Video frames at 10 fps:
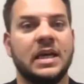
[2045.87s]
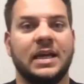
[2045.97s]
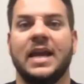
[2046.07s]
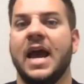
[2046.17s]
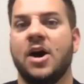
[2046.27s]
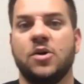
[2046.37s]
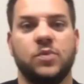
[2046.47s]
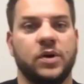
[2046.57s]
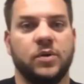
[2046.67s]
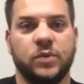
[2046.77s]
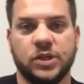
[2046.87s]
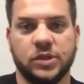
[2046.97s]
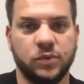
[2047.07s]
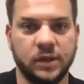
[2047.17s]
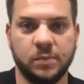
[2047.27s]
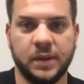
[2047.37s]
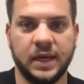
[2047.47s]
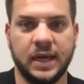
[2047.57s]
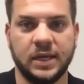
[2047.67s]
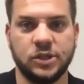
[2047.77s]
Now we're just really
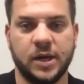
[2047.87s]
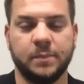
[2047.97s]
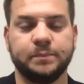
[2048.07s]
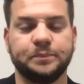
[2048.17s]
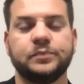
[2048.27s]
playing catch up.